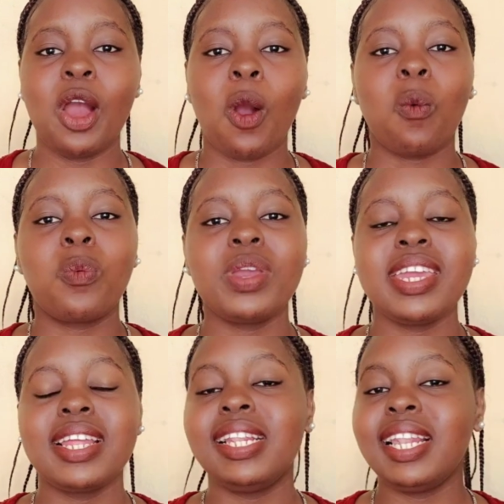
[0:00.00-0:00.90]
We
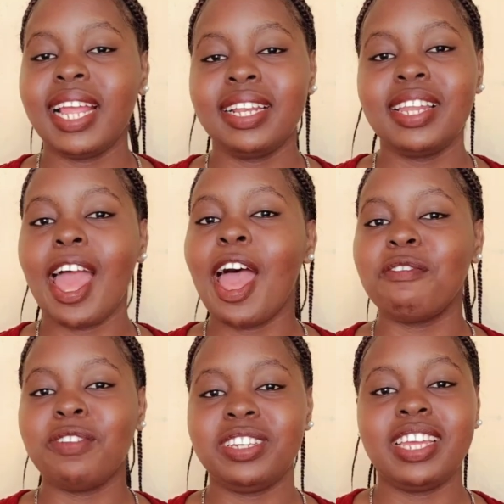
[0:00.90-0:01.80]
learn
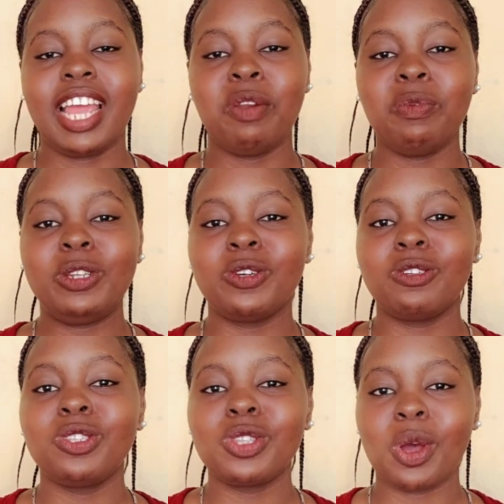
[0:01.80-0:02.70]
every day and we don't
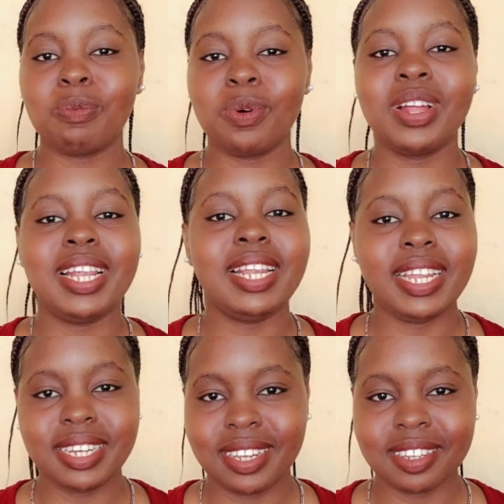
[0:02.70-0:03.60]
stop
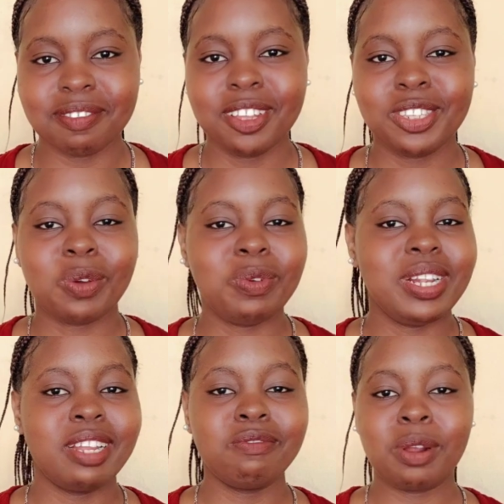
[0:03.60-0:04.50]
learning. So we
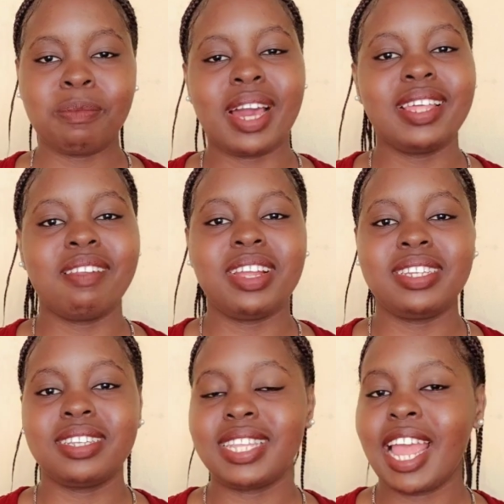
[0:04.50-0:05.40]
learn from other
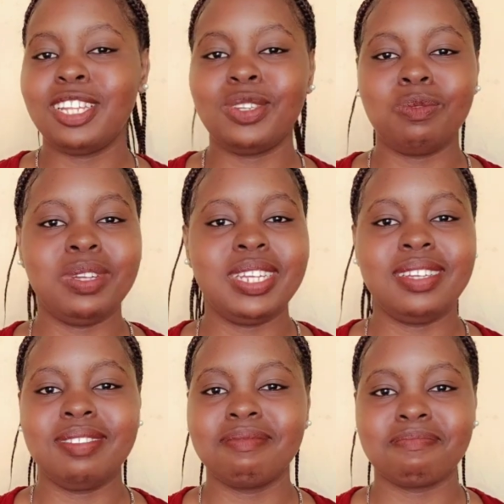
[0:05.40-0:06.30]
writers and
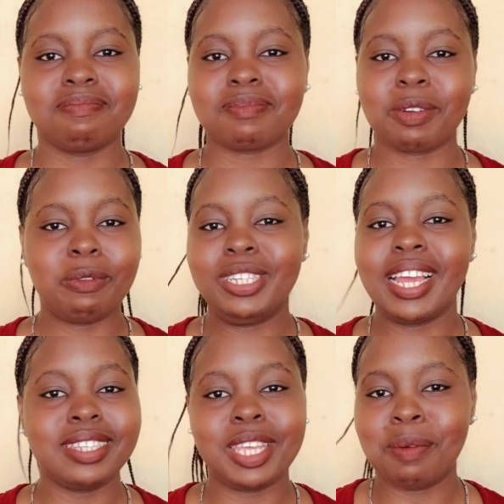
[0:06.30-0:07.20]
we
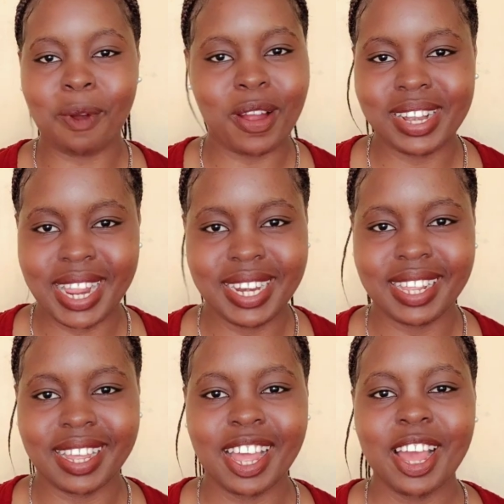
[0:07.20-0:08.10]
just keep on
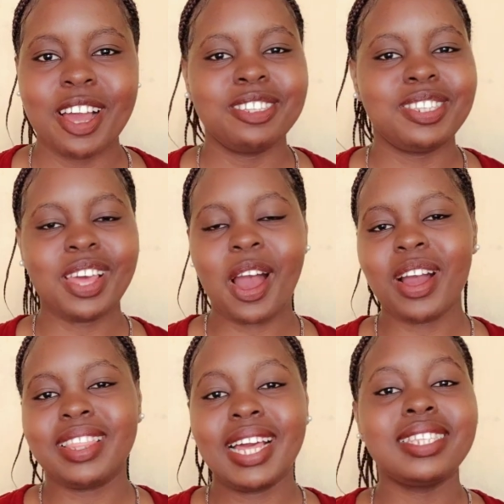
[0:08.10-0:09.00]
learning. So
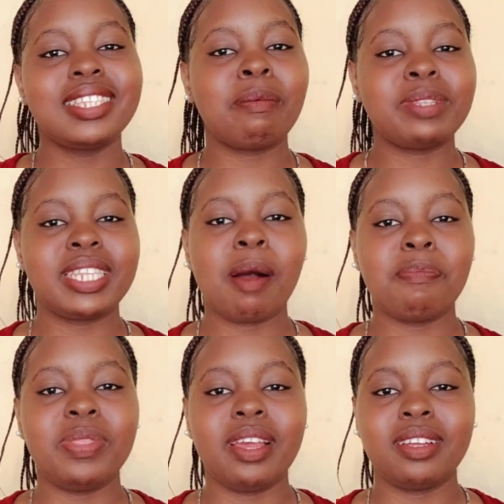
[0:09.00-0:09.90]
that sums up
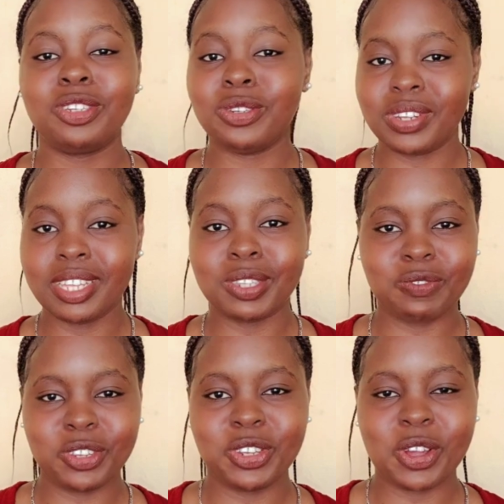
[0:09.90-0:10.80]
the today's
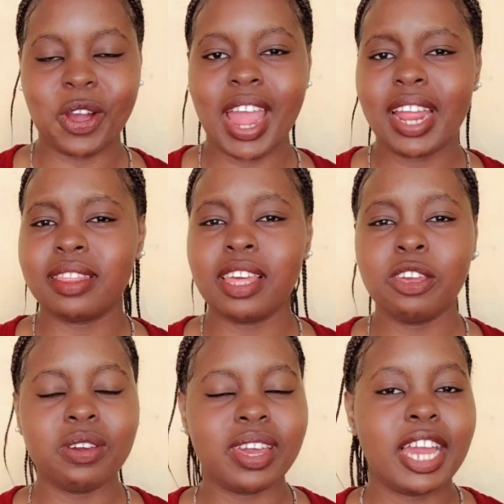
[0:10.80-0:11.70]
video, and thank
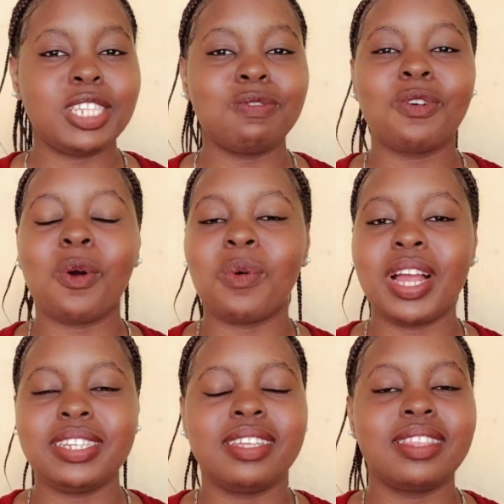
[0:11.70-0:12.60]
you guys for
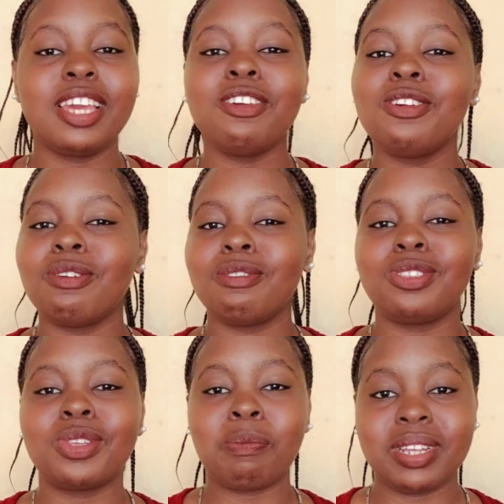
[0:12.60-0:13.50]
watching. Thank you
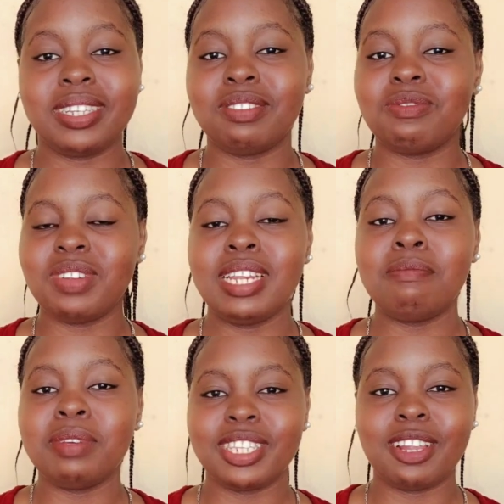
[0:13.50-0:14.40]
so much, it really
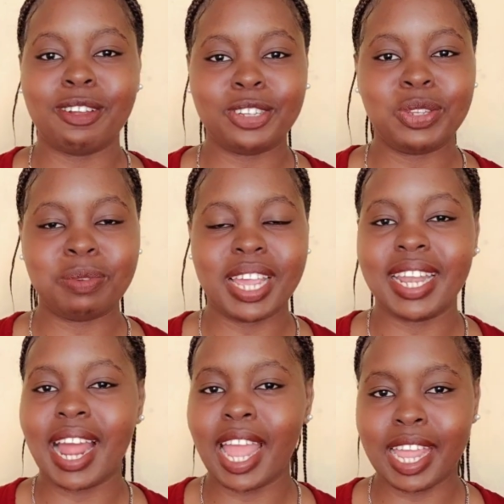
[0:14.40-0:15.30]
means a lot to me and
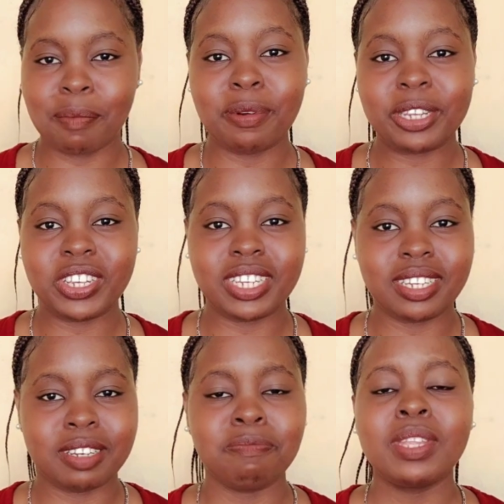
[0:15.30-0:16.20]
I appreciate
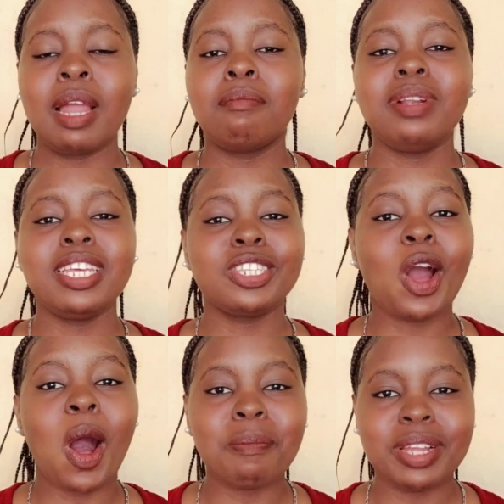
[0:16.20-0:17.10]
it. Please
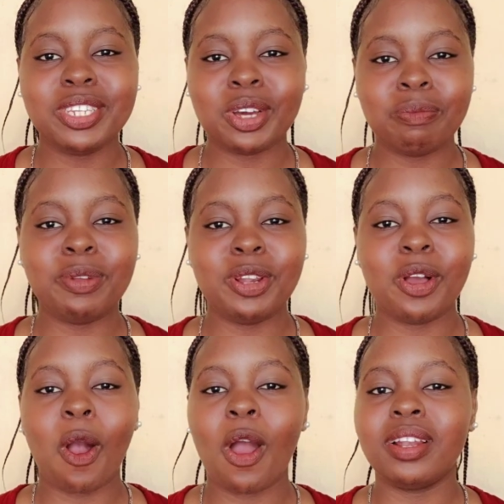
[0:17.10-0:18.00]
comment down below
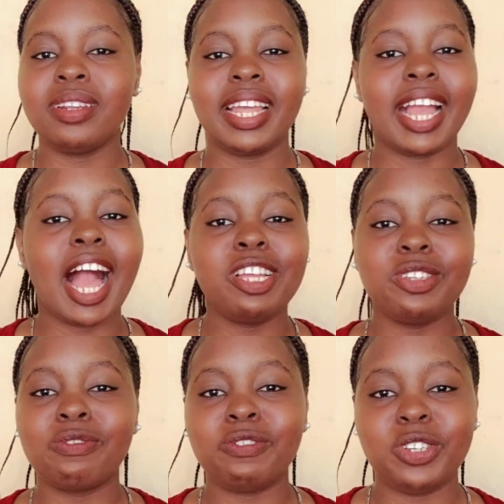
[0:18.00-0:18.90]
on the kind
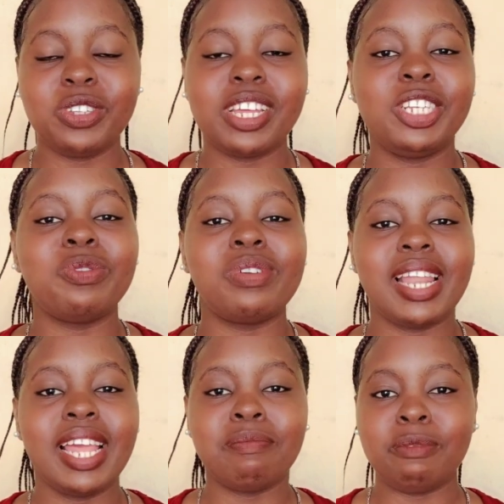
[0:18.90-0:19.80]
of video that you would
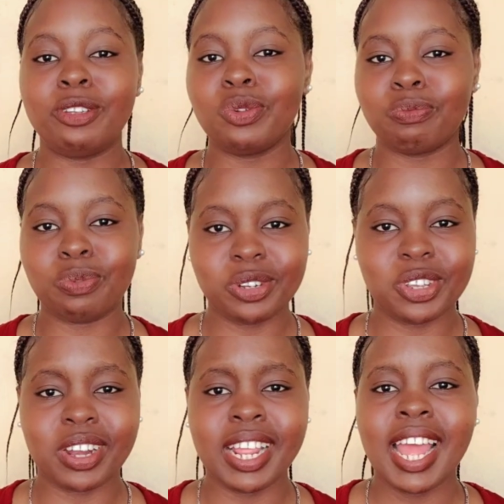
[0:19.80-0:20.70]
like me to put
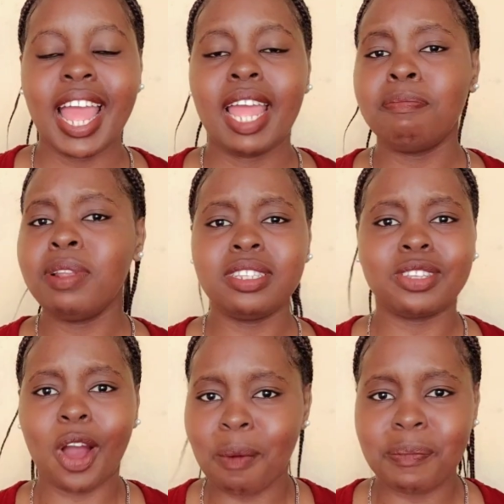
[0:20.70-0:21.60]
on, and please
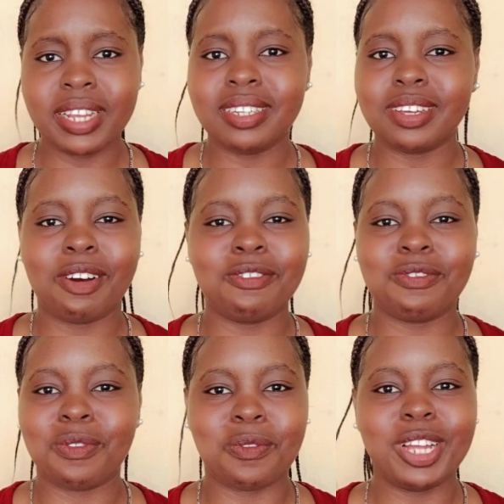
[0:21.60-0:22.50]
comment of
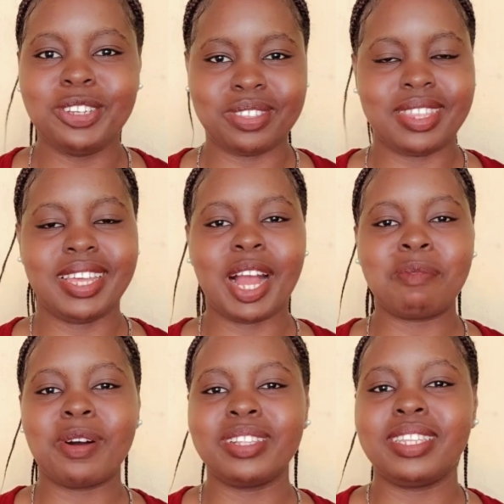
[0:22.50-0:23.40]
what you think
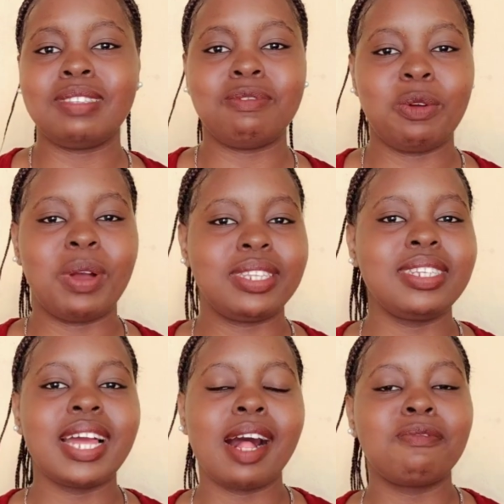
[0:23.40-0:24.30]
about this video. Was it
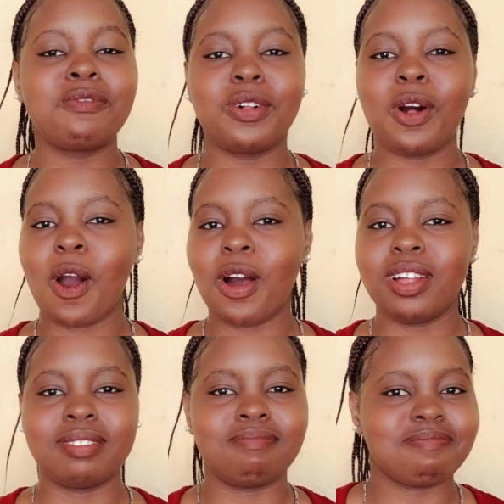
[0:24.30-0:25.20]
helpful,
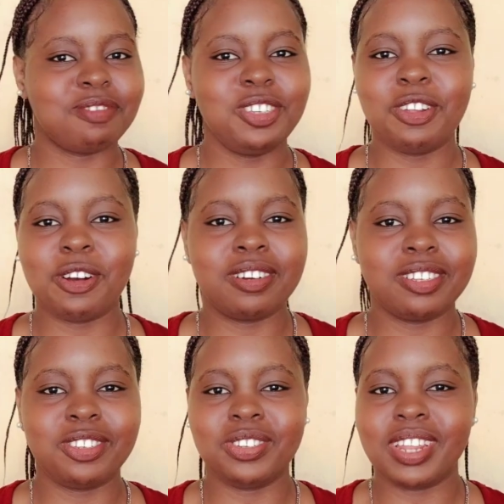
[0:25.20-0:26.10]
or
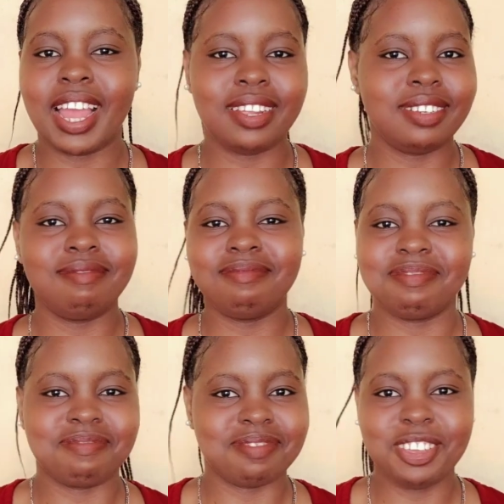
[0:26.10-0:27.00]
should I,
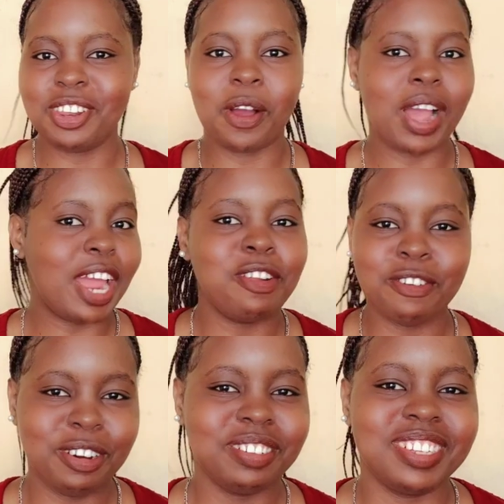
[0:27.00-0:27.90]
I don't
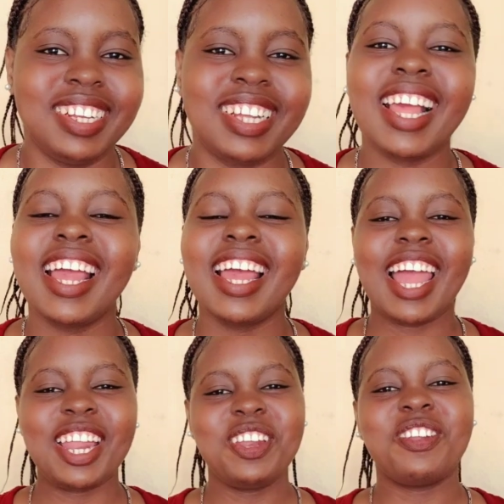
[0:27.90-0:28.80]
know. I
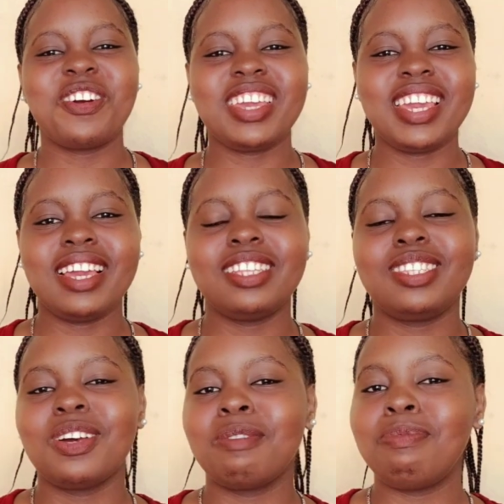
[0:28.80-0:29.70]
don't know. Yeah,
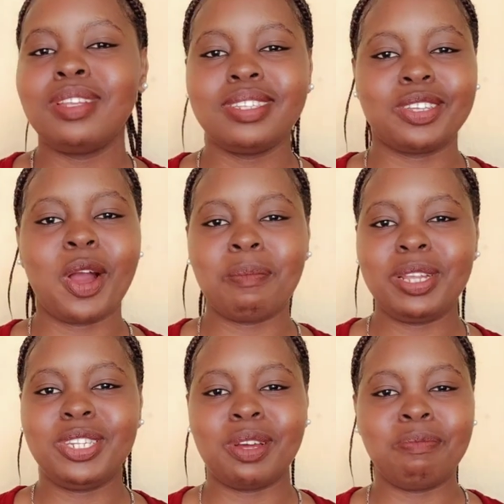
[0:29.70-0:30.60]
so please comment
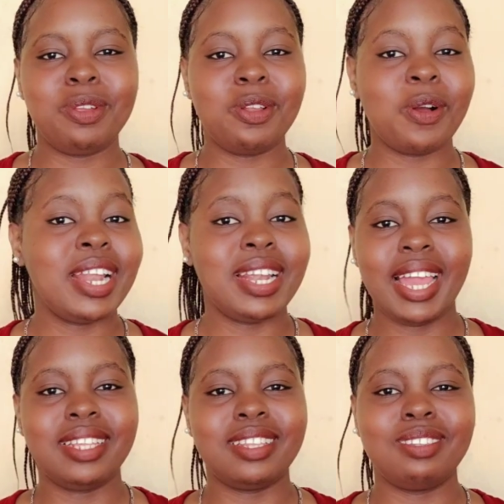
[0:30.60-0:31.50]
down below and
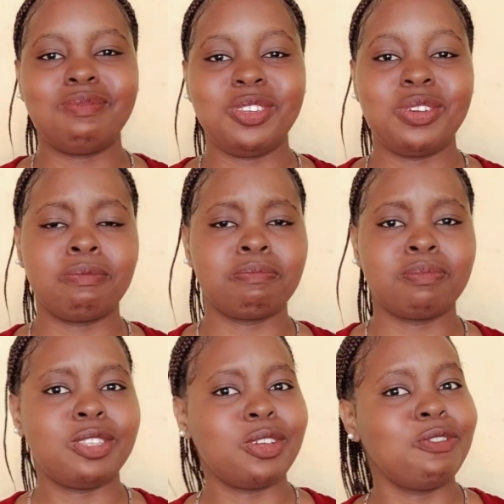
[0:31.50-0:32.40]
like this video.
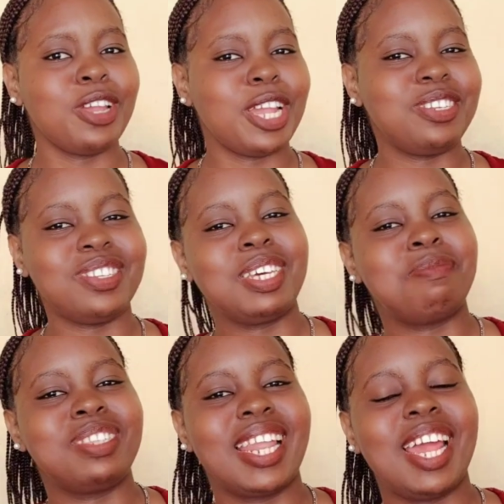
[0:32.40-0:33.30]
Don't forget to
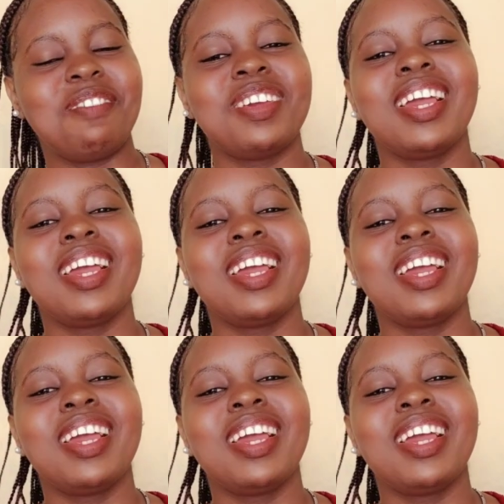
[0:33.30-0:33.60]
subscribe.